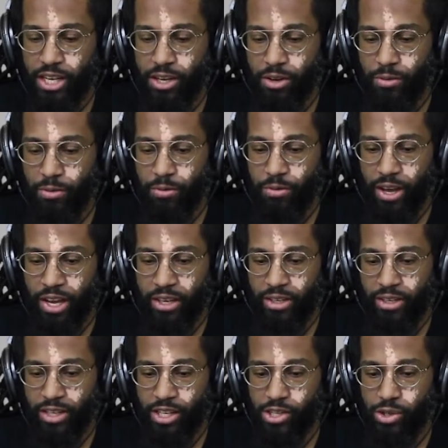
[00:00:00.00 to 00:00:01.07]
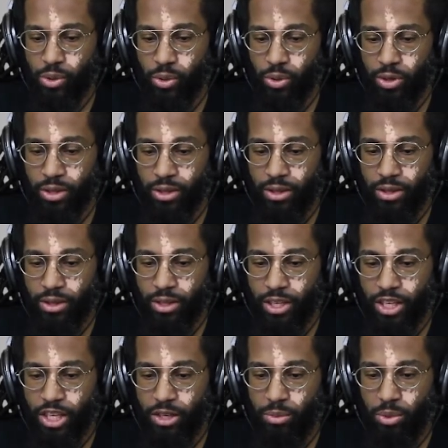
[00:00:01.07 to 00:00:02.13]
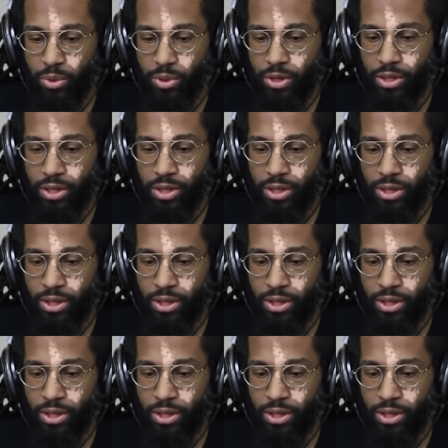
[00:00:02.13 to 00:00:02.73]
effect that's on the keyboard,